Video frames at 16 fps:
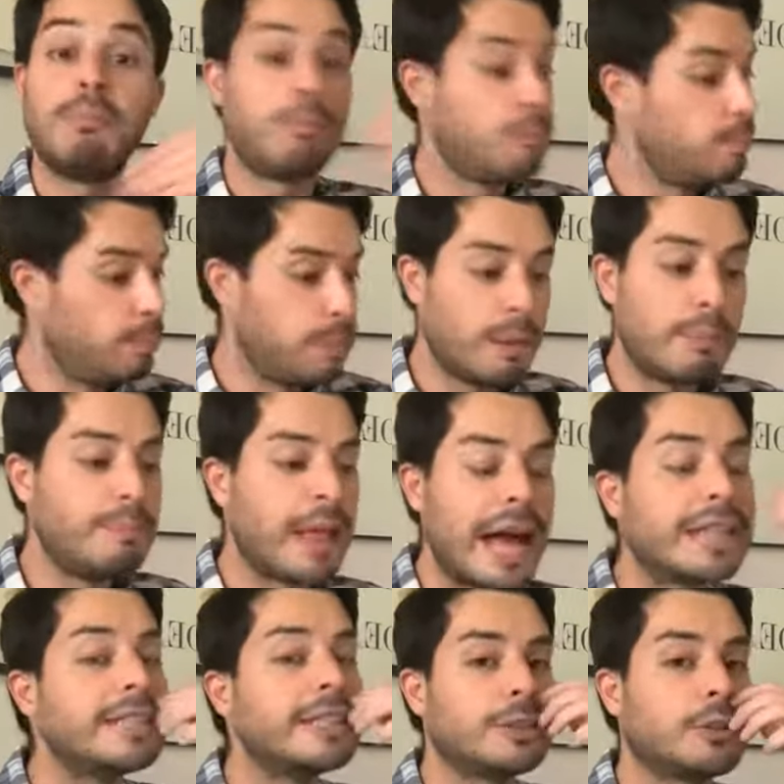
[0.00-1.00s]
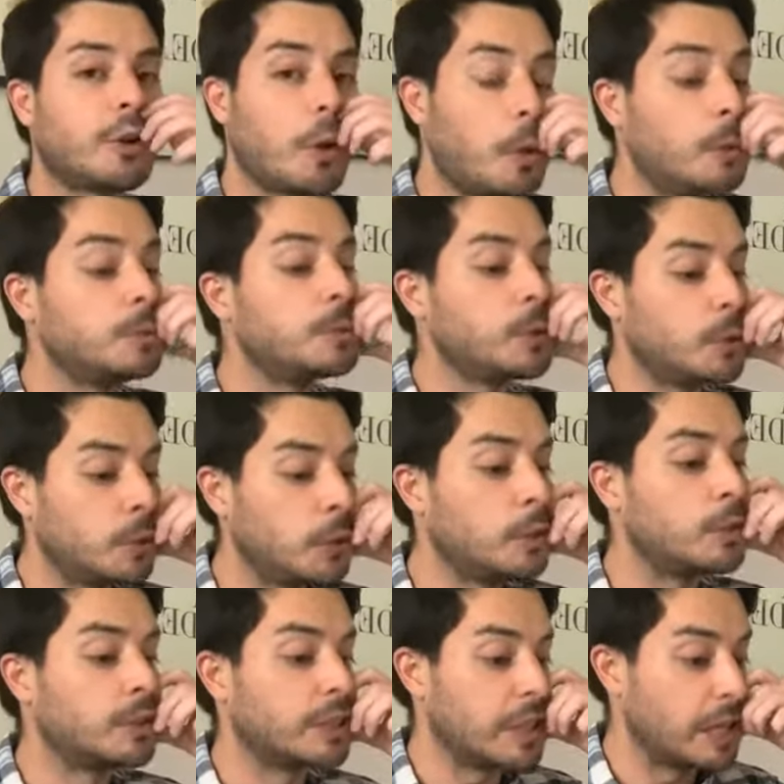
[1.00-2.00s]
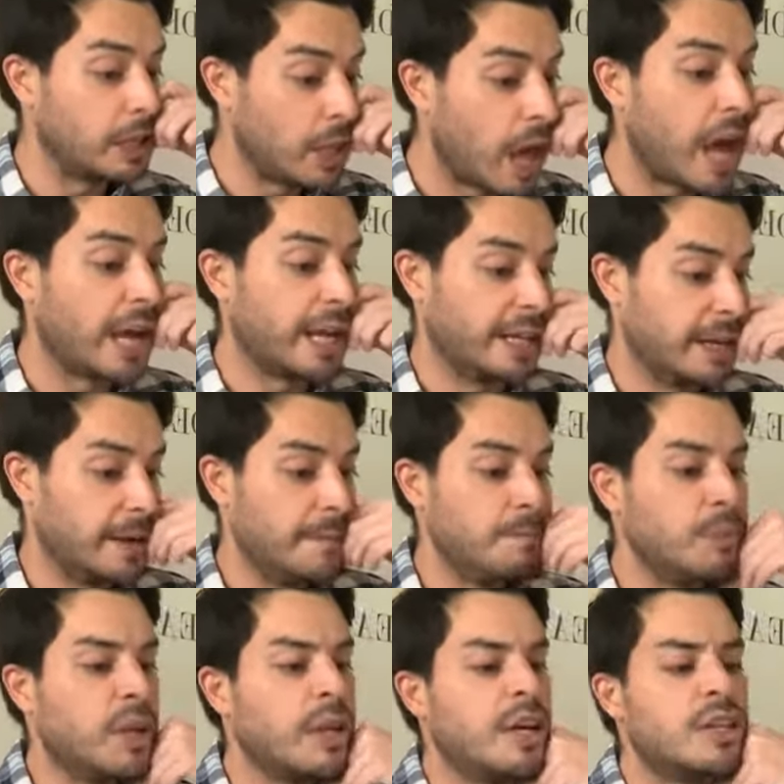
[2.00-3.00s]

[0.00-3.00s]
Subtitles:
black teas are also used a lot.